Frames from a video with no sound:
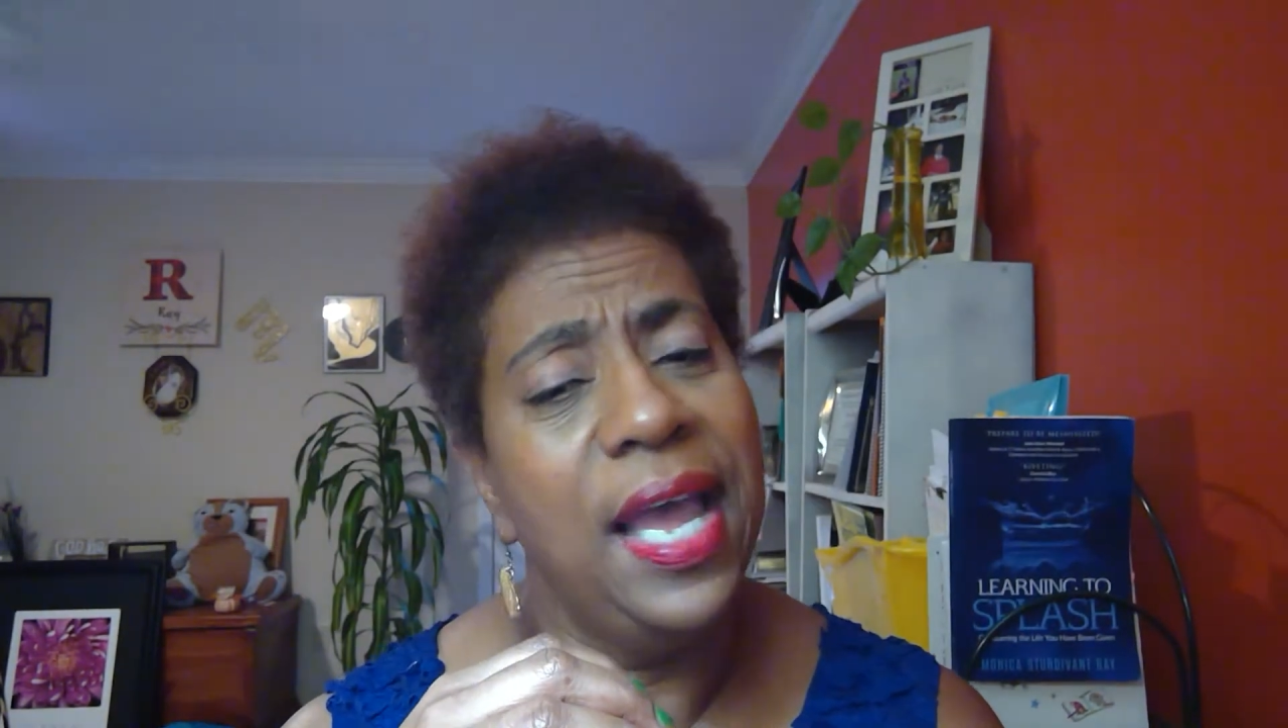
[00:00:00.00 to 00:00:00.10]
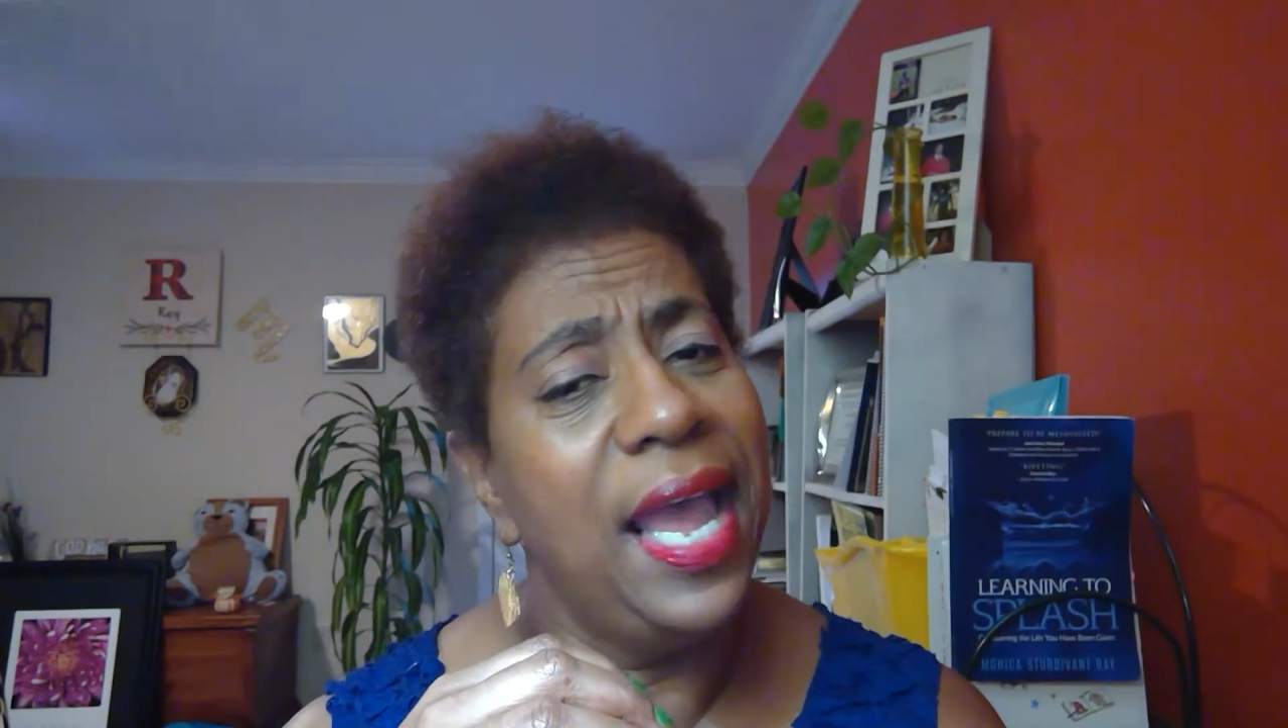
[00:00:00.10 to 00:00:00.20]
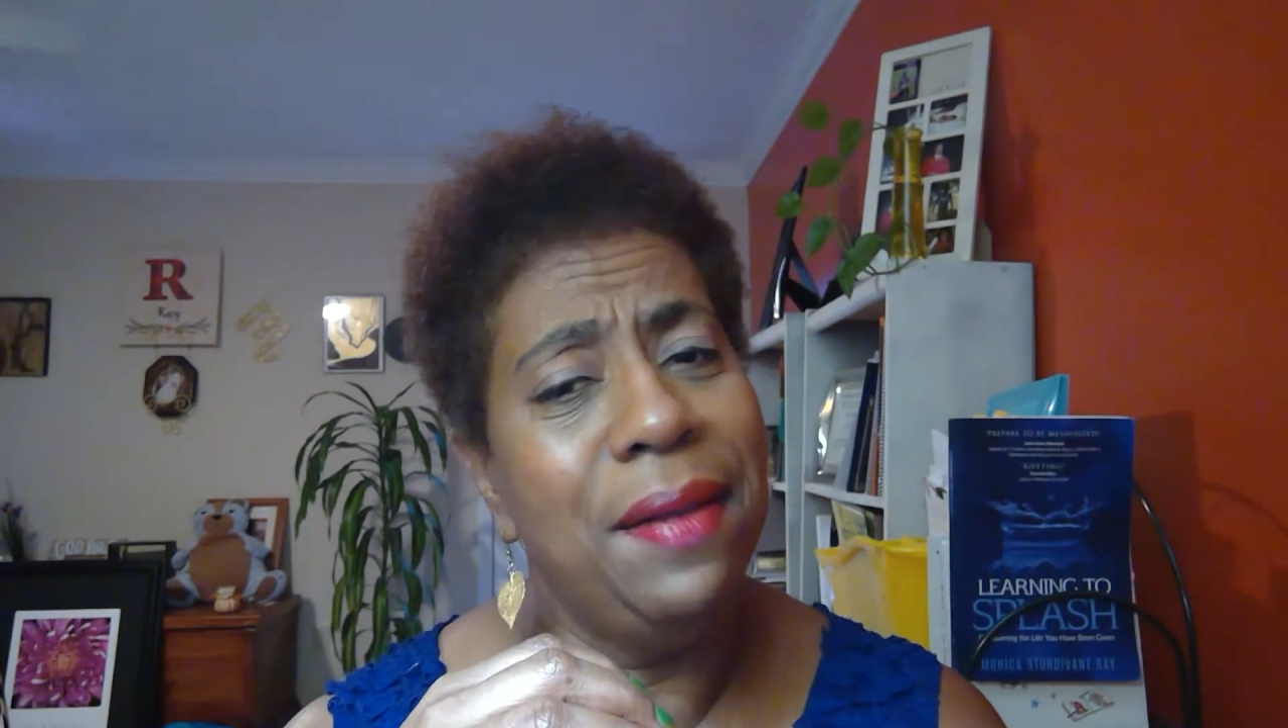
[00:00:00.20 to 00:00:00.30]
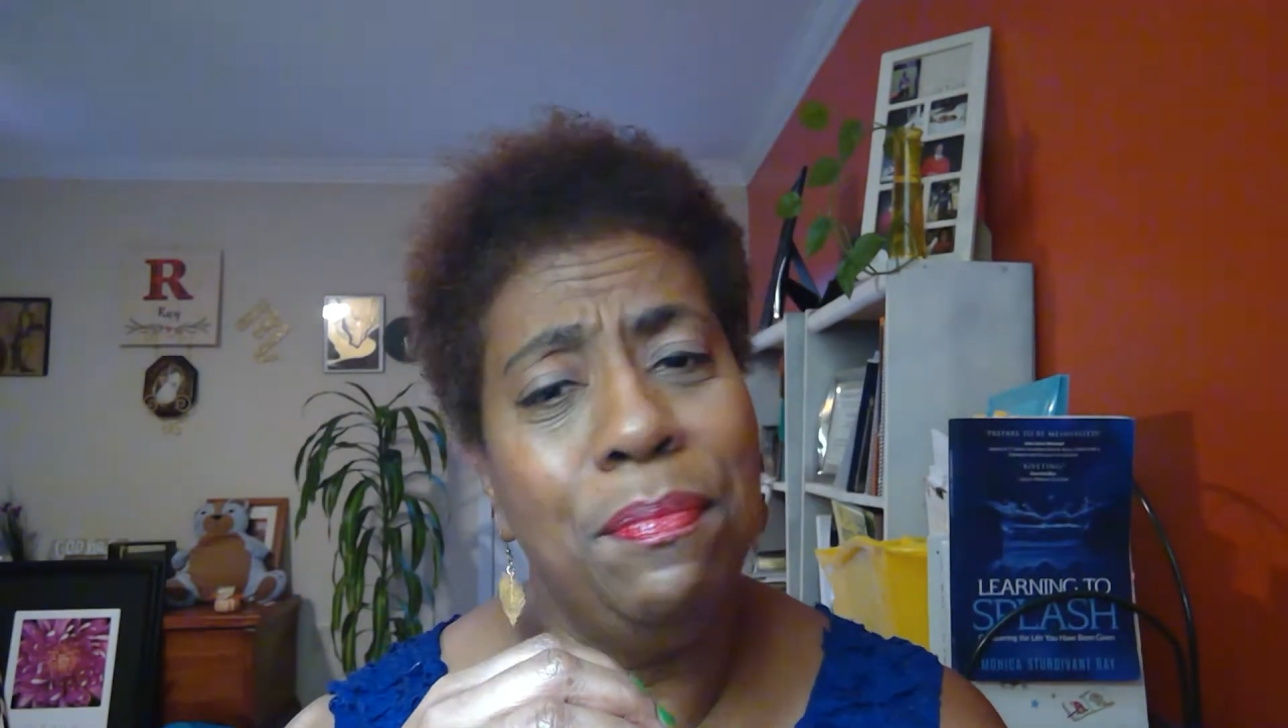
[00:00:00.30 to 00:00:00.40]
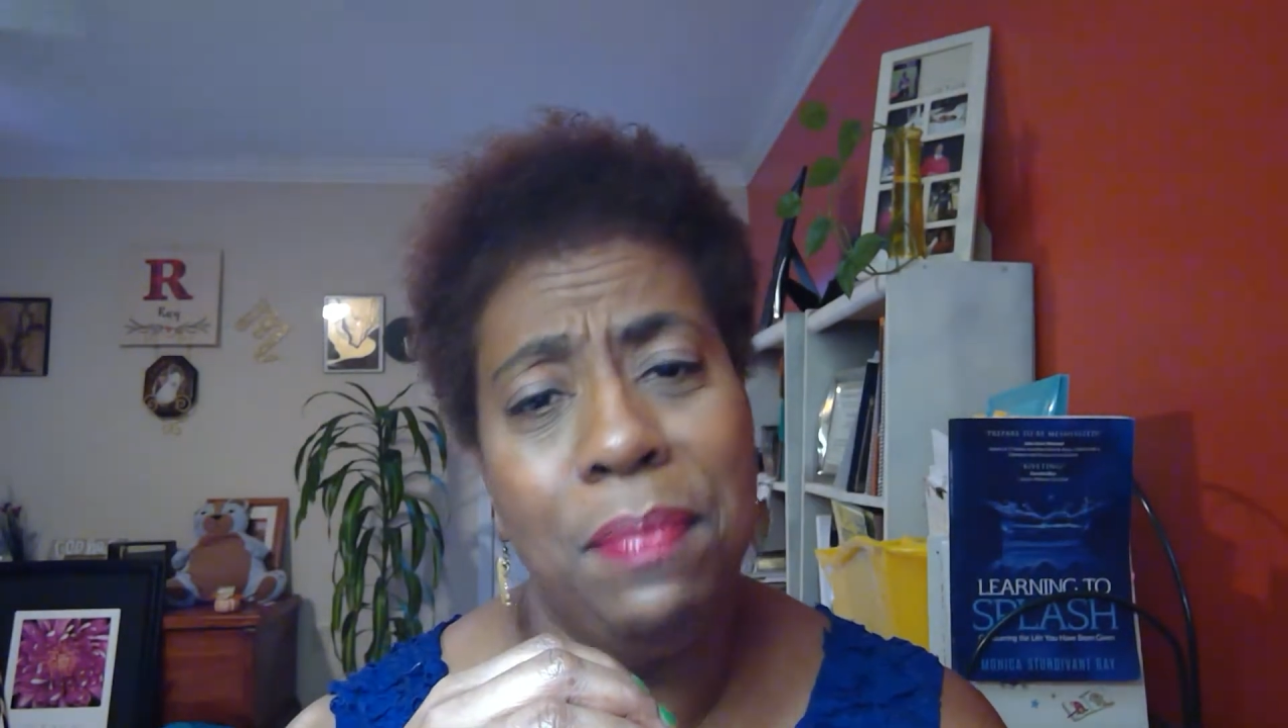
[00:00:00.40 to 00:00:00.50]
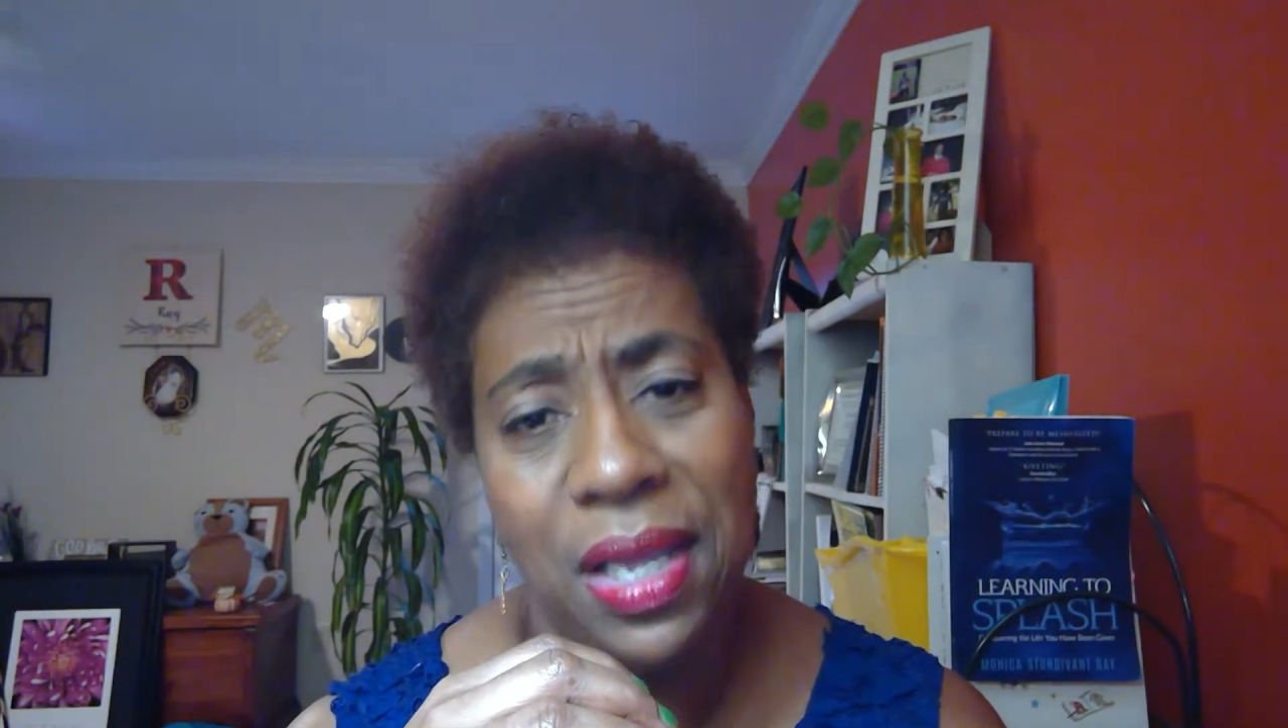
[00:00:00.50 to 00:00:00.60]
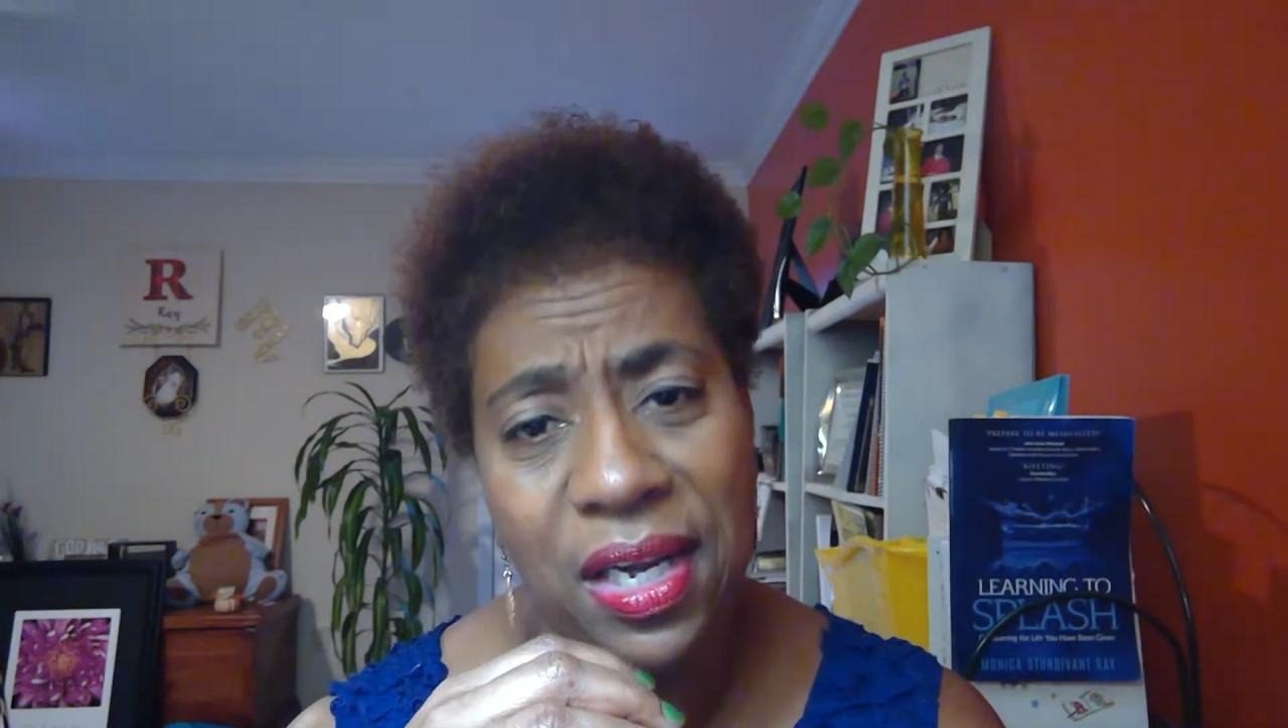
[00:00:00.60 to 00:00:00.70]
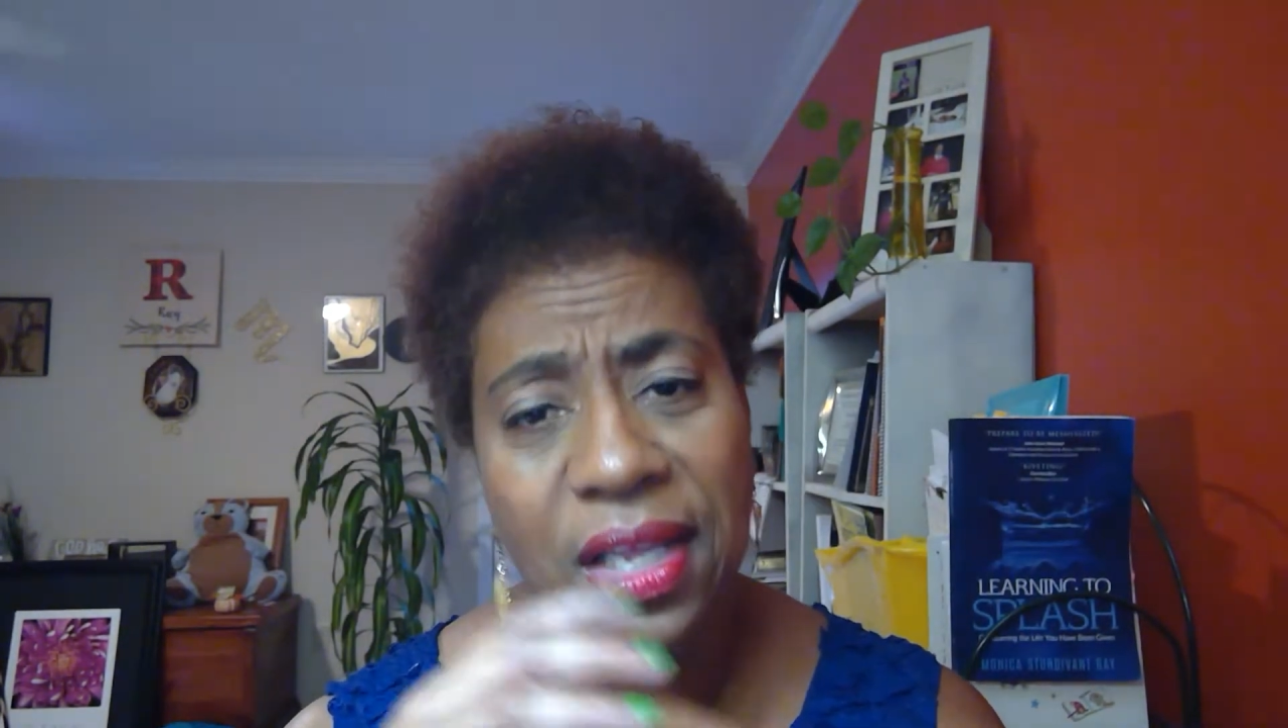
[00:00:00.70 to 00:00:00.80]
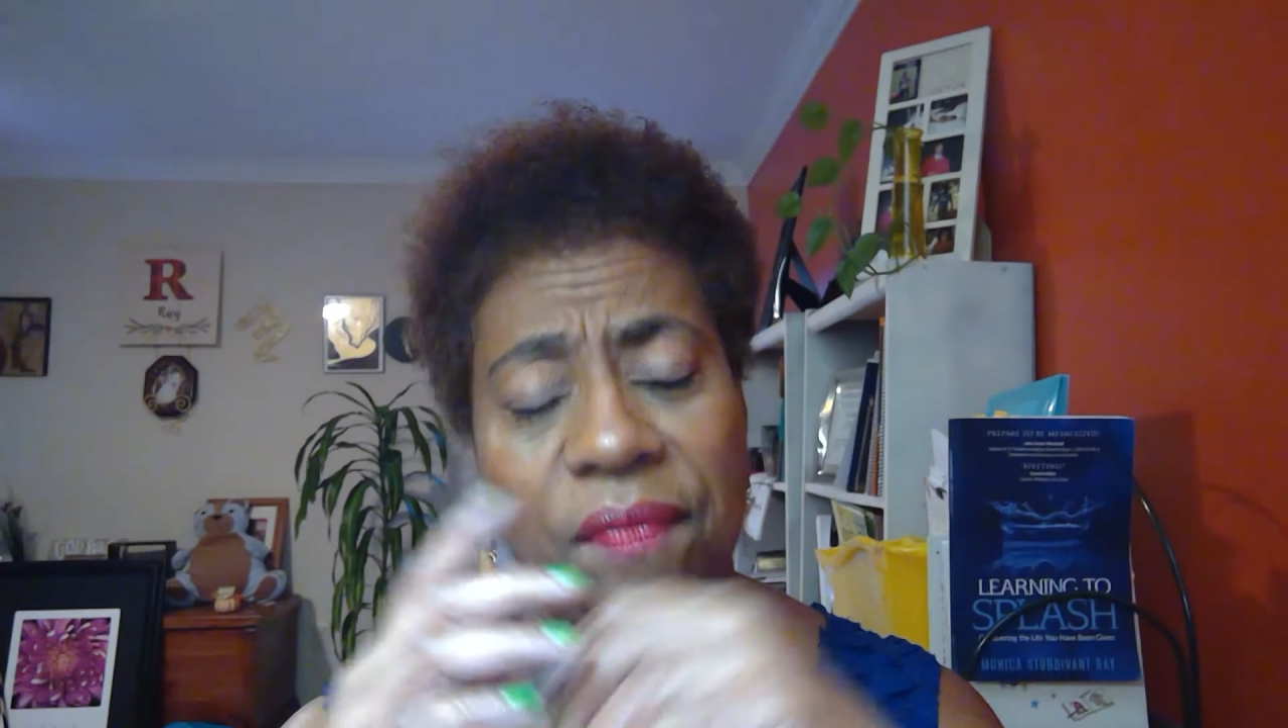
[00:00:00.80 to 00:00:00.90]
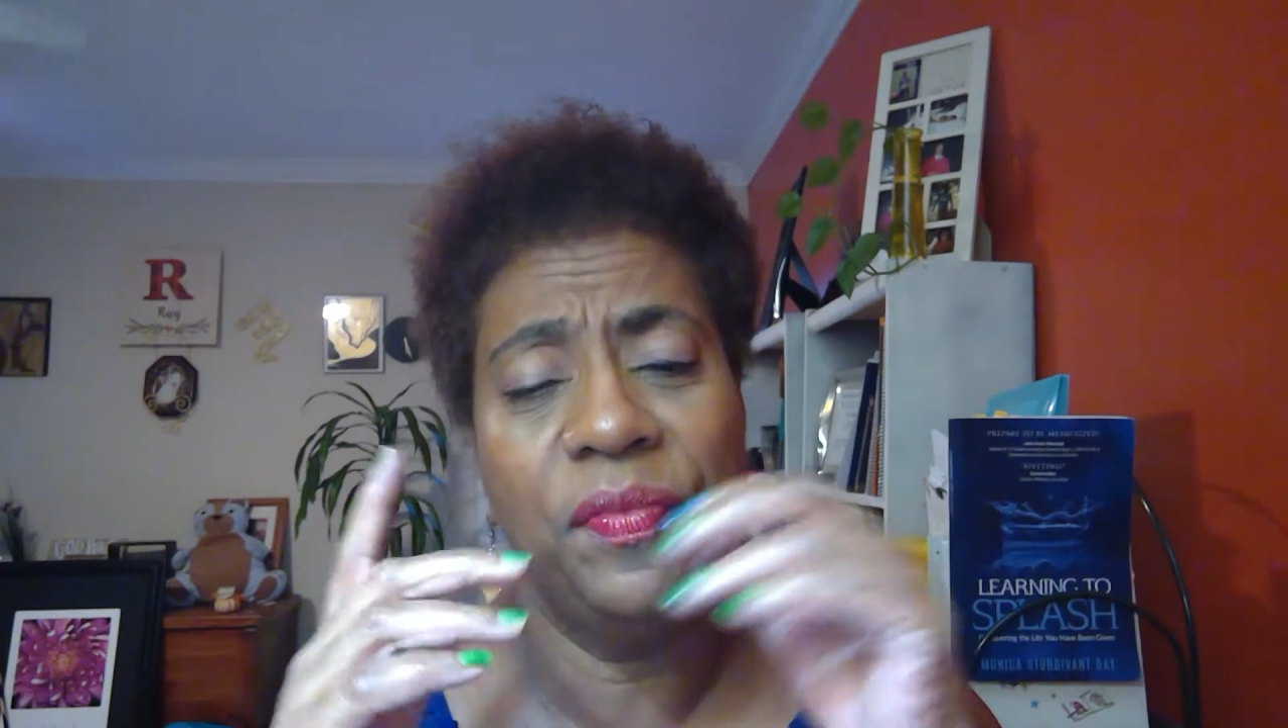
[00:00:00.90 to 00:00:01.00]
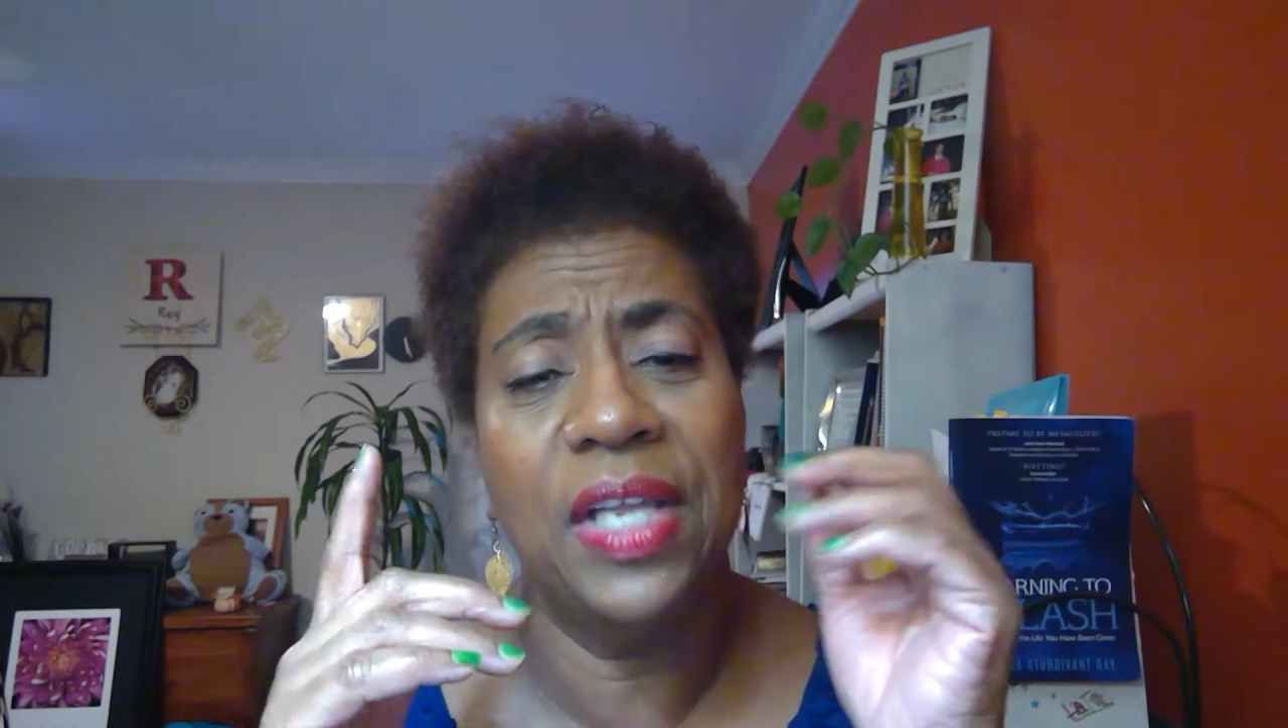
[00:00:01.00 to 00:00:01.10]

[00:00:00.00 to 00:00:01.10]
and many